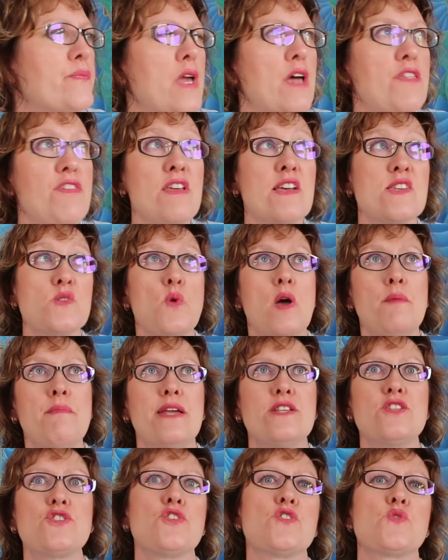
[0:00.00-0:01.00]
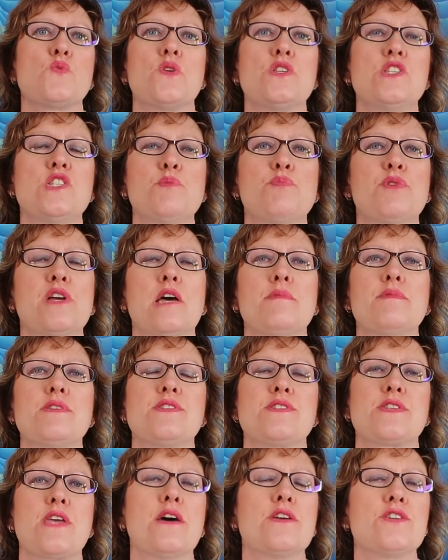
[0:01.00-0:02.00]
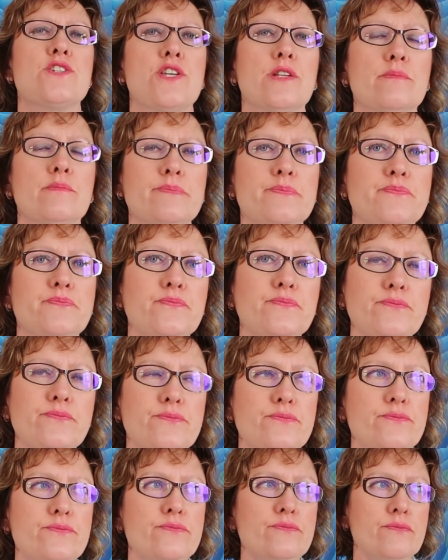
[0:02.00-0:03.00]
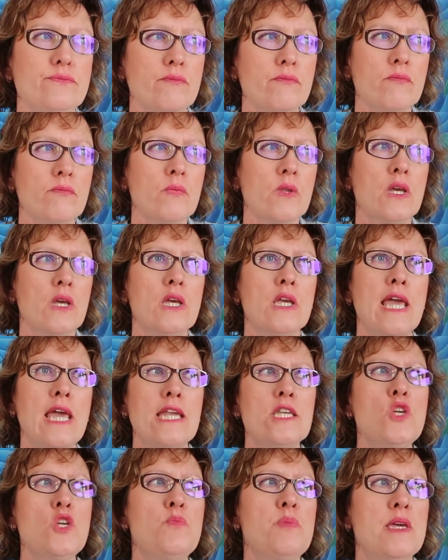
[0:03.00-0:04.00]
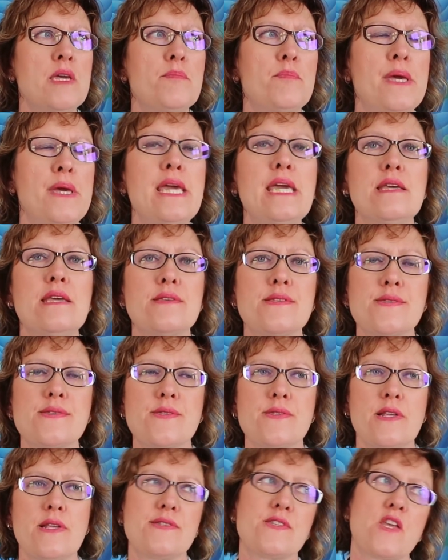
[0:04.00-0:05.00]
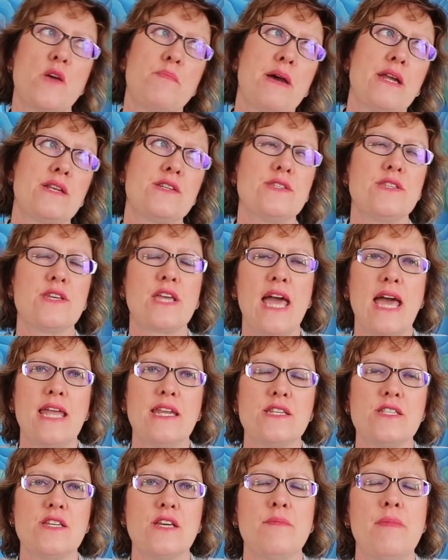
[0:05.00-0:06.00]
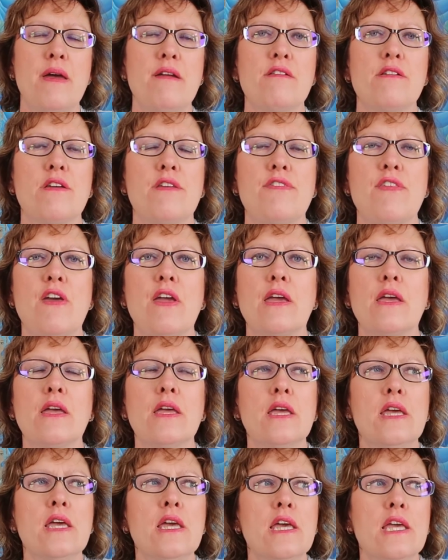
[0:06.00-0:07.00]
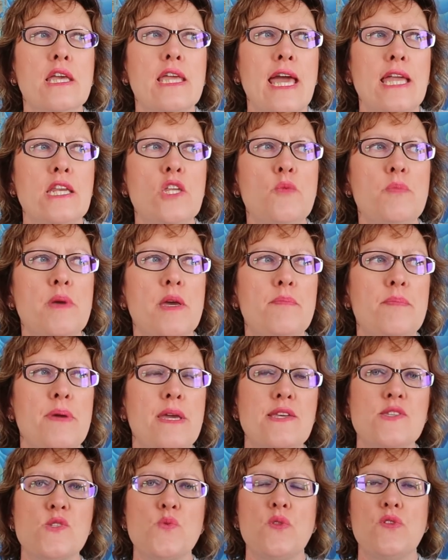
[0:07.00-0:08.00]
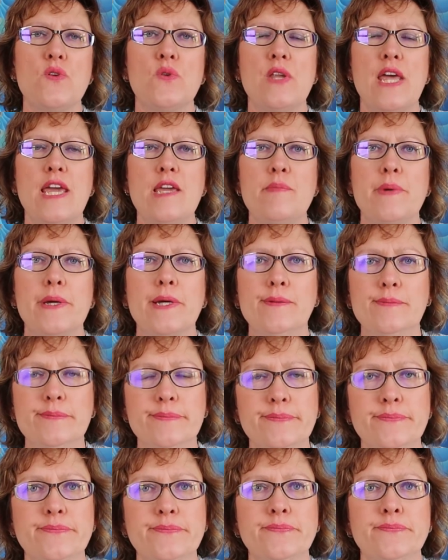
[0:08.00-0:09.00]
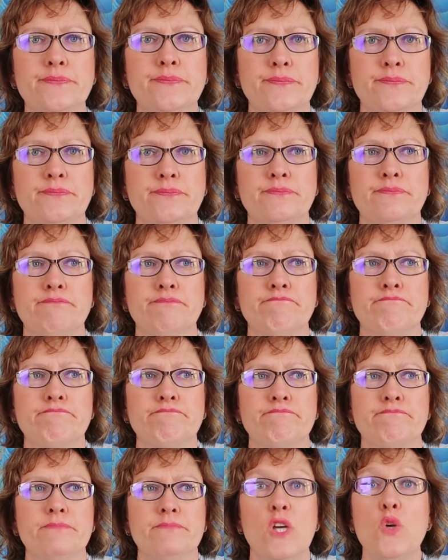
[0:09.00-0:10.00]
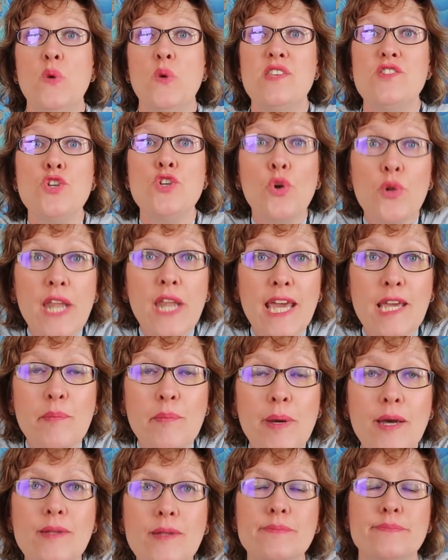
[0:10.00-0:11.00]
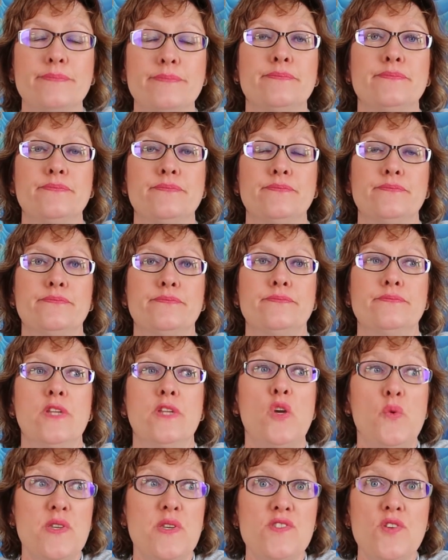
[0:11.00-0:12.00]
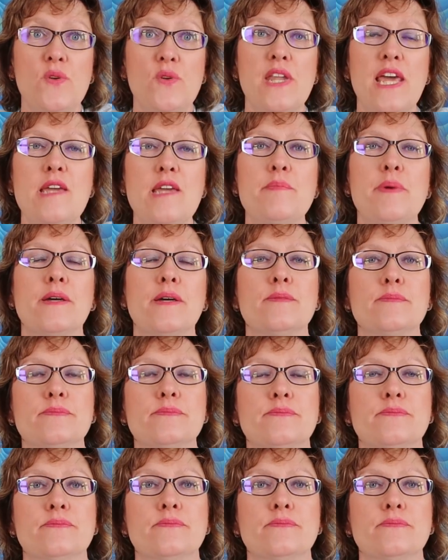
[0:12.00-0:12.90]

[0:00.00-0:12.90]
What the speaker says: I think that's why Metatrons wanted to bring up the discussion. Can you be at peace? Let's go back to the Canada-America thing. Can you be at peace with your neighbour? Who is your neighbour? Who is your neighbour?